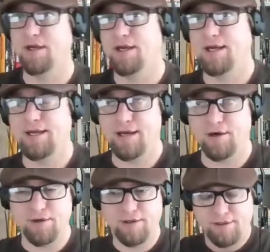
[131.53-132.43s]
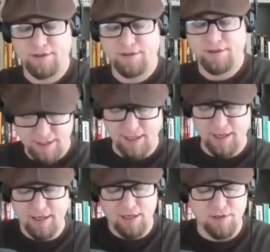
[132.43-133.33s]
And now,
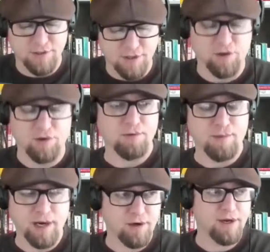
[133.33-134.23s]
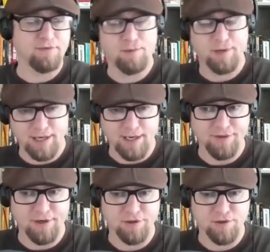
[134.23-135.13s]
and here's a good reminder to everybody
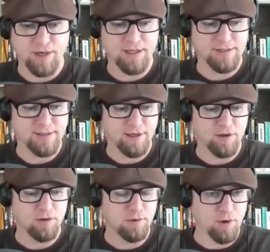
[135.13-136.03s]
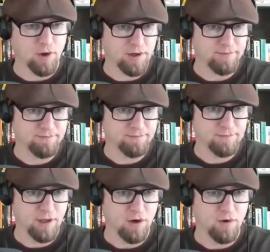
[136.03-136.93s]
out there: trading's a global market.
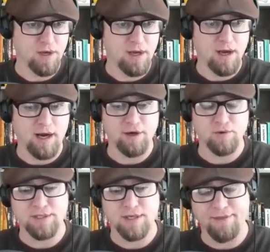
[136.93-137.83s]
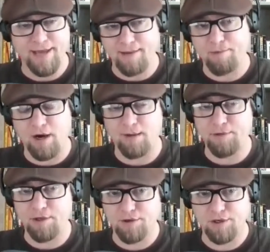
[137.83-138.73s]
I know it's not that
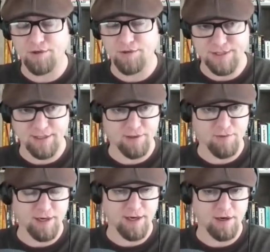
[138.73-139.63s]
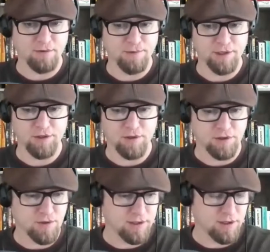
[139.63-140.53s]
popular in New Zealand right now, but you can
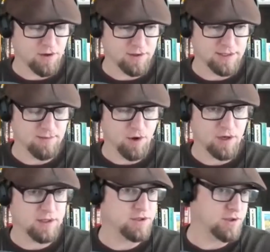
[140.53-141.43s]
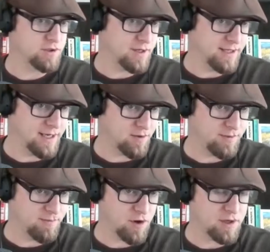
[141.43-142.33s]
trade the currency markets, you can trade the
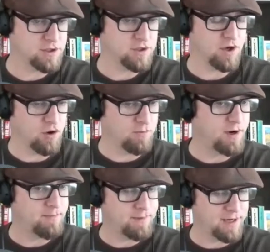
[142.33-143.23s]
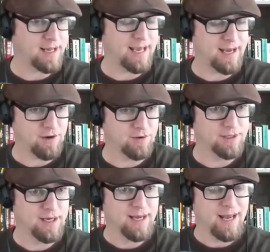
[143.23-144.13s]
equity markets, you can open up an account
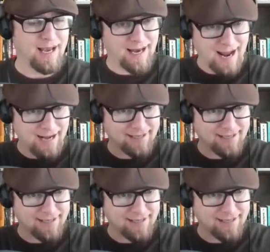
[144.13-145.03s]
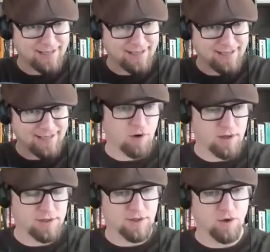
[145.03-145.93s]
and access the global
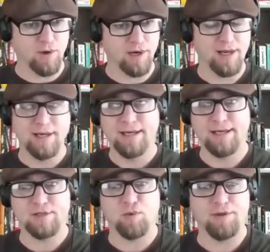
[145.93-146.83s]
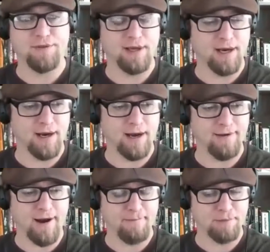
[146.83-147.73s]
markets. Owen, it's one thing
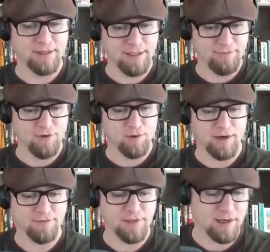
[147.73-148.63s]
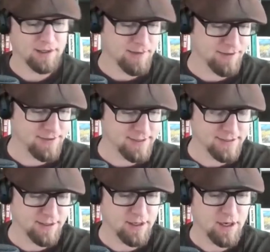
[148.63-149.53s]
I believe you and I have talked about this,
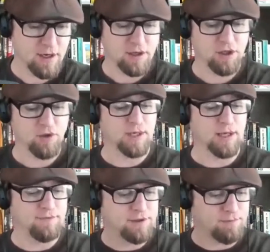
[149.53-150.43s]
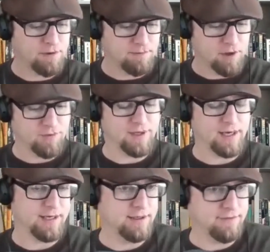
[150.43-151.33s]
that you would love to promote the
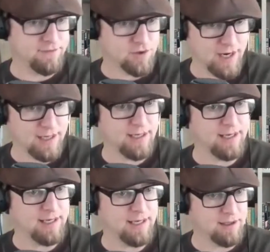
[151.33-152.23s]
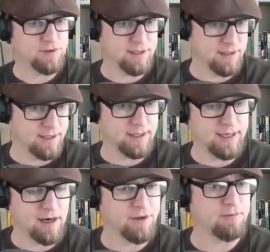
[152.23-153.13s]
idea of trading in New Zealand
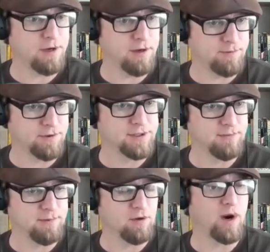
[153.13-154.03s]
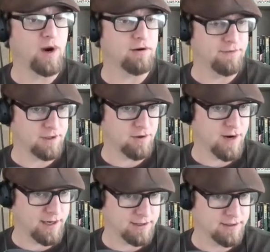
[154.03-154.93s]
and get other people to be aware of it,
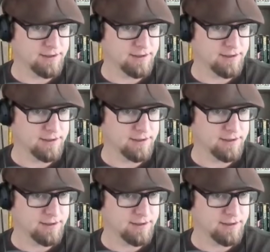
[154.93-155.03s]
correct?